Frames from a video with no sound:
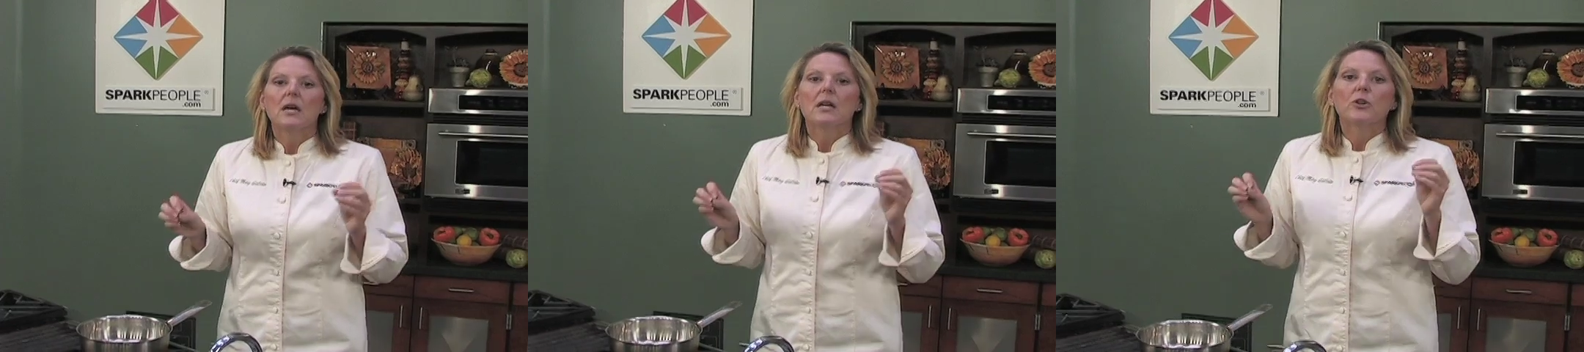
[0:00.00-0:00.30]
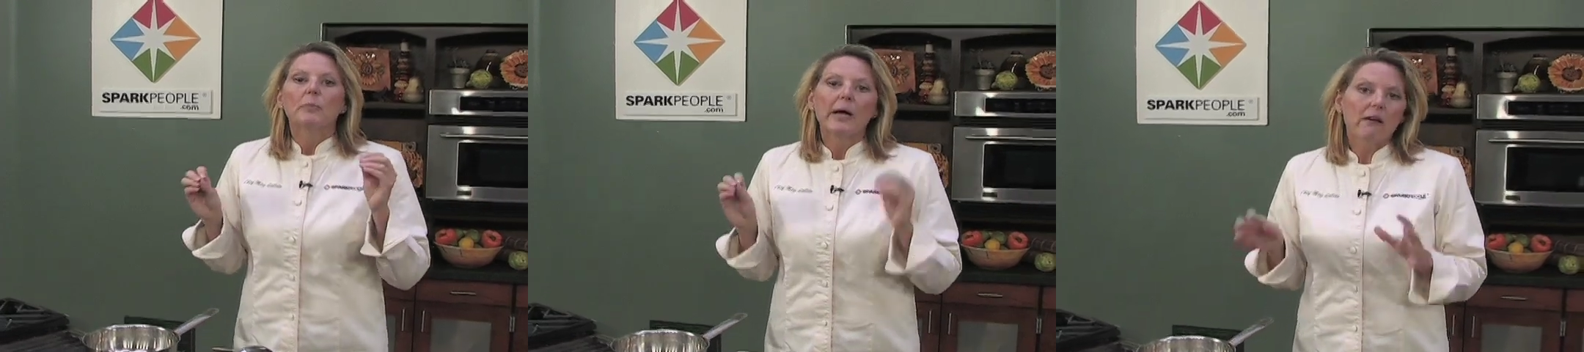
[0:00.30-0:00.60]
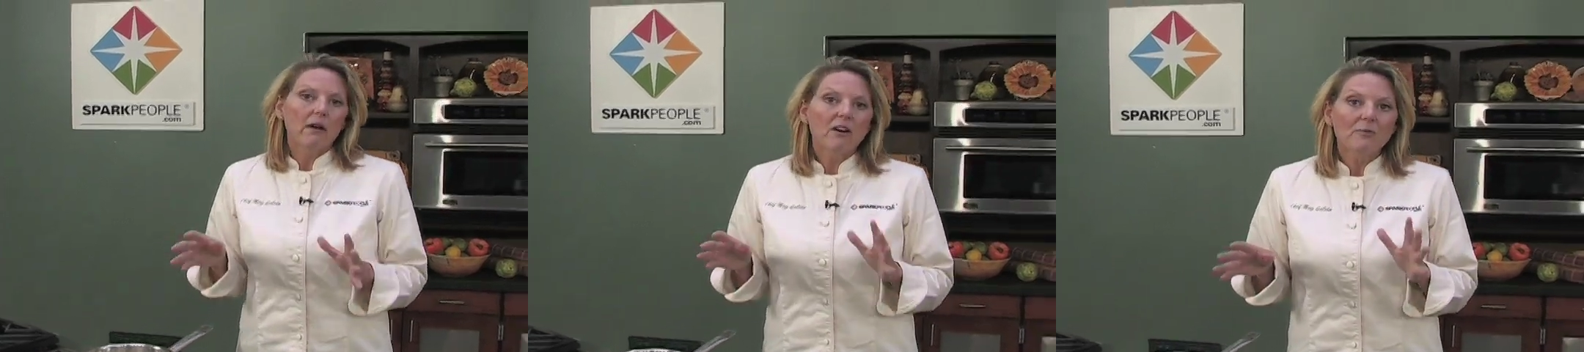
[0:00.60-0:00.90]
You're
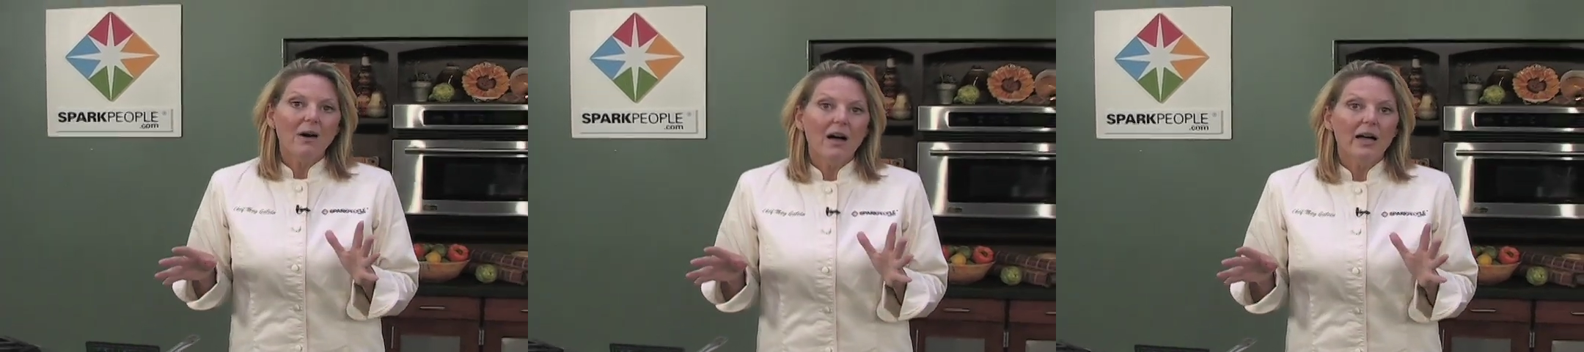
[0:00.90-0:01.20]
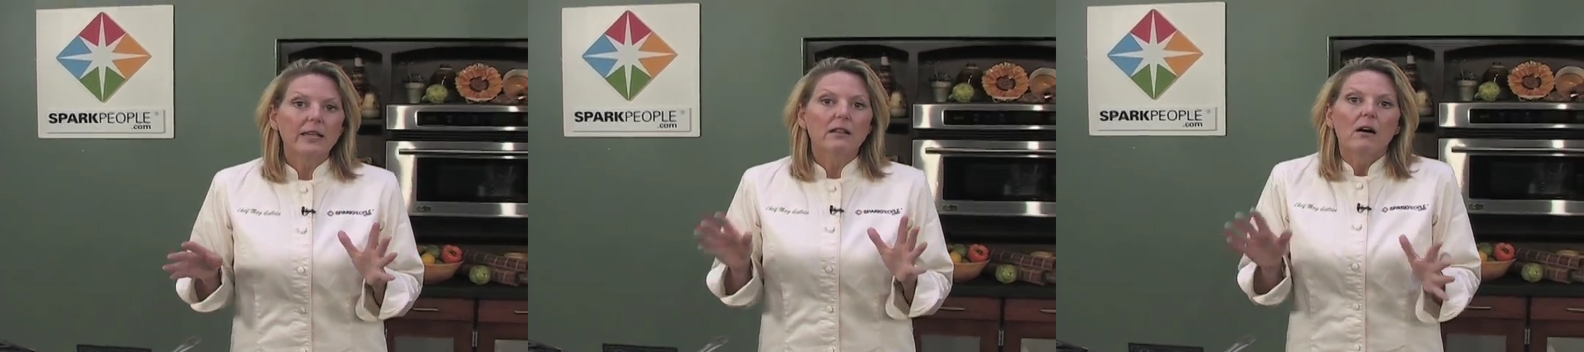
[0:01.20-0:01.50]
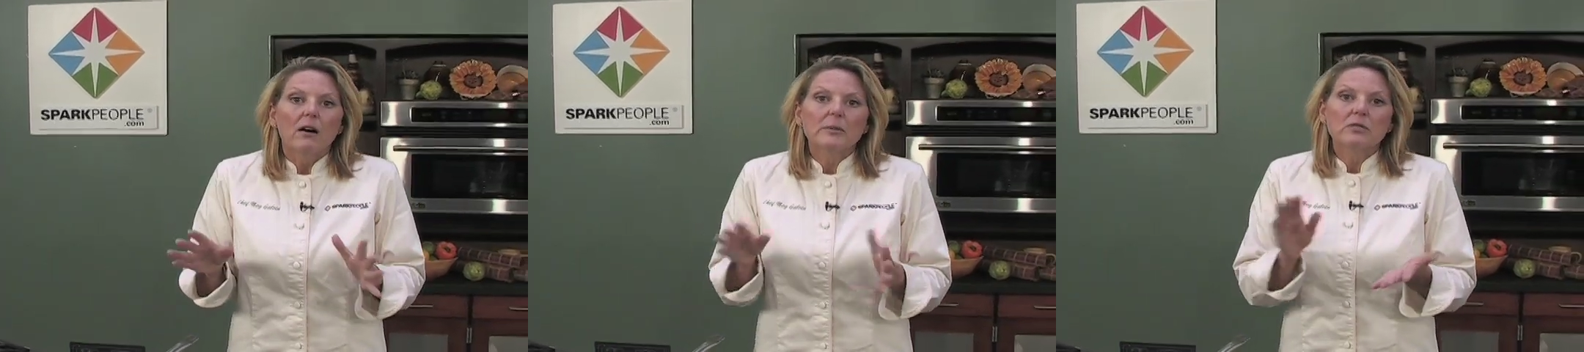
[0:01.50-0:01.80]
better off buying the
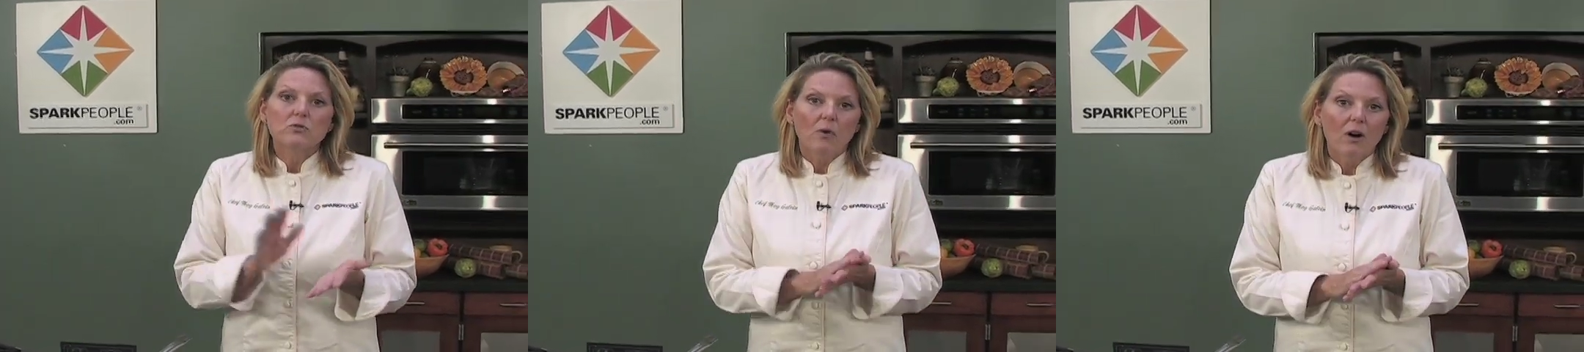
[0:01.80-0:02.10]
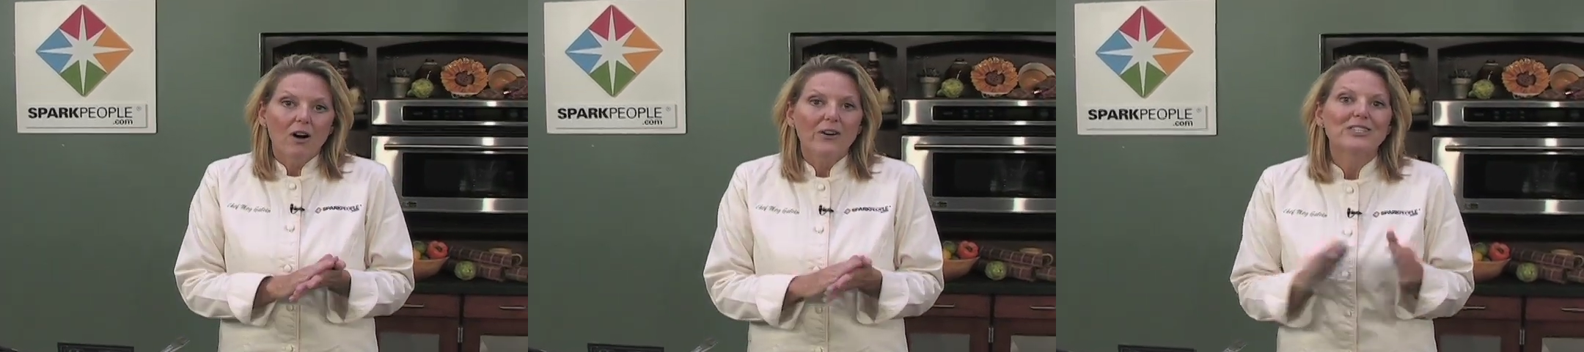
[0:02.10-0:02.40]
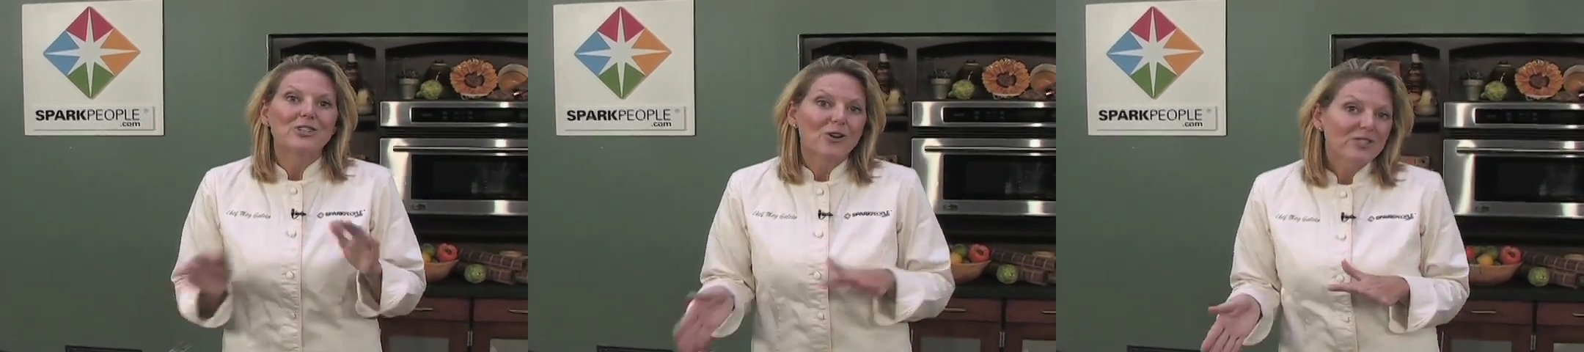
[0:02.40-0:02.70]
almonds raw and
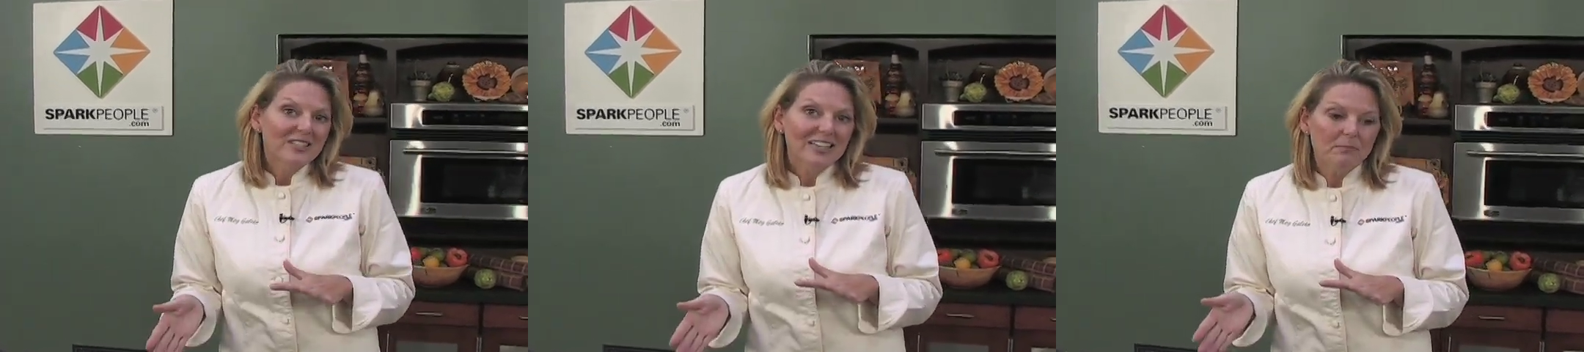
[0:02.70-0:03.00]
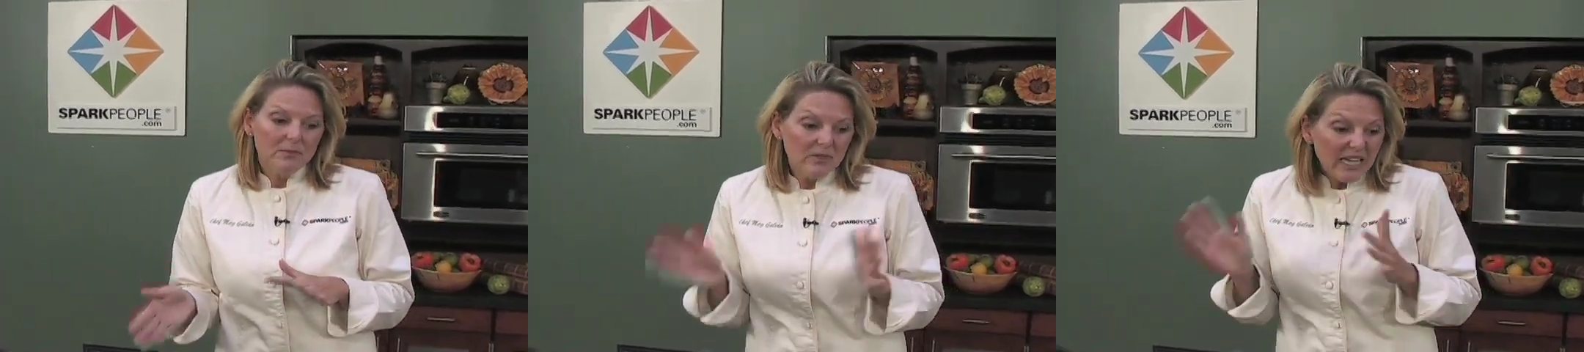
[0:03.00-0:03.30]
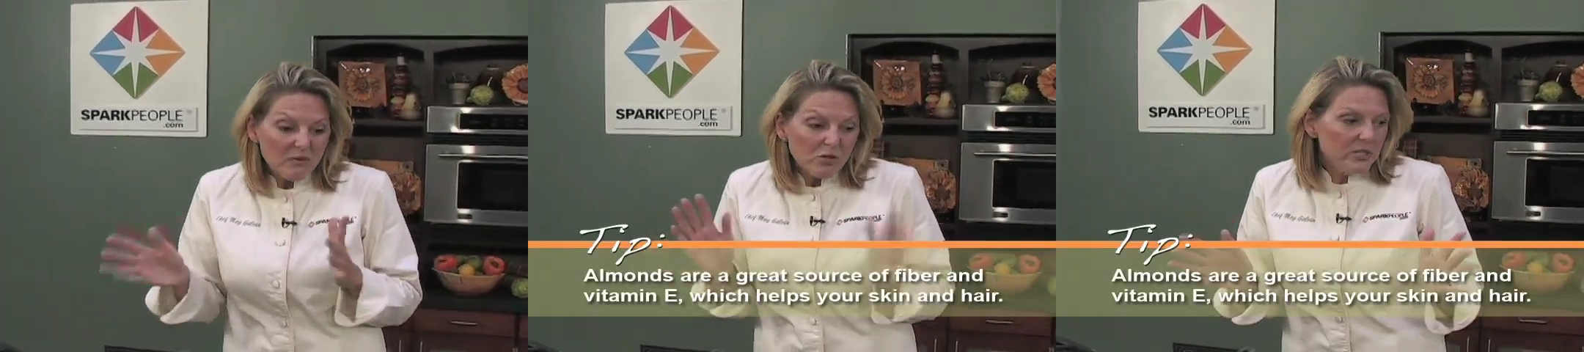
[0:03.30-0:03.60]
toasting
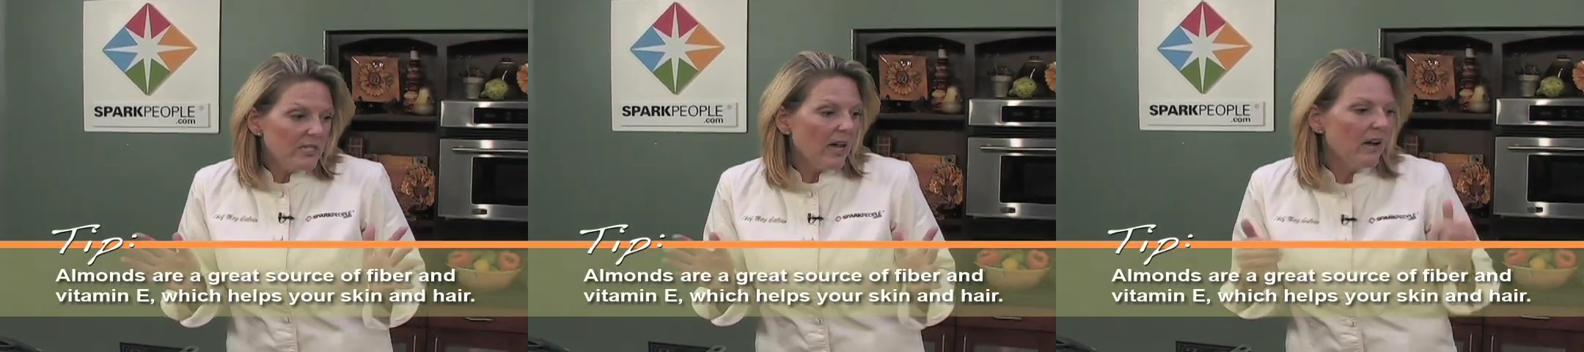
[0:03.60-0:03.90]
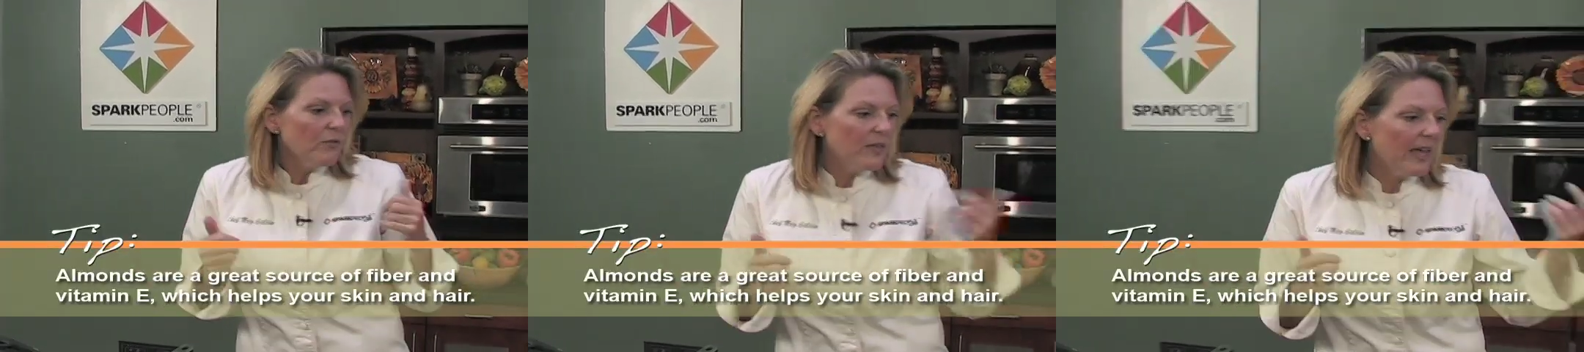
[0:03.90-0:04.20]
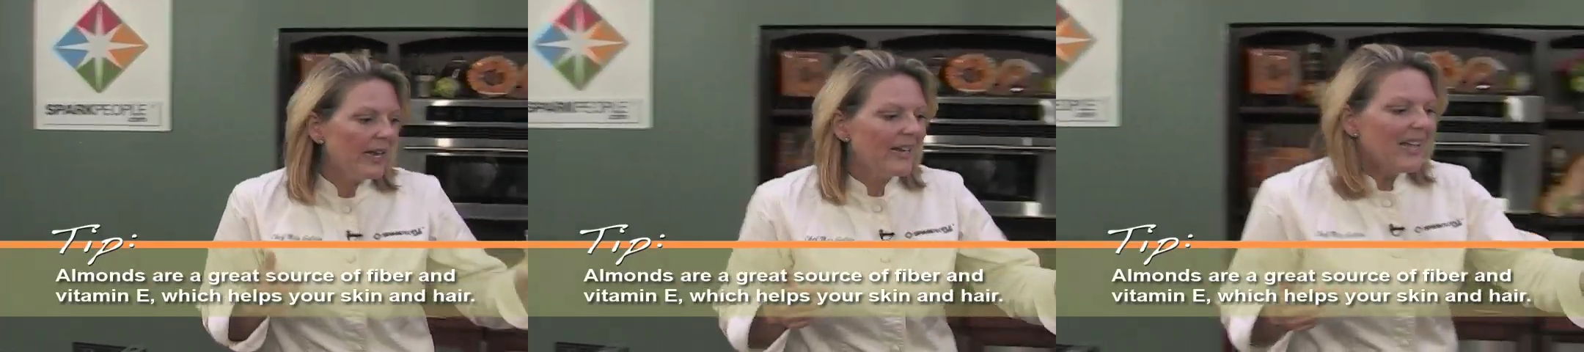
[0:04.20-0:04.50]
them yourself
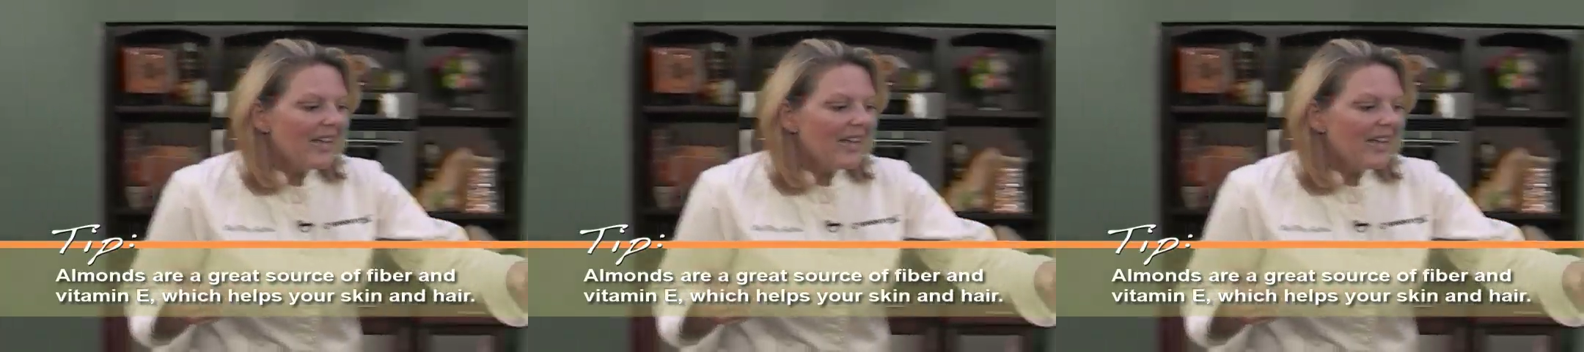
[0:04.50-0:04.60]
than,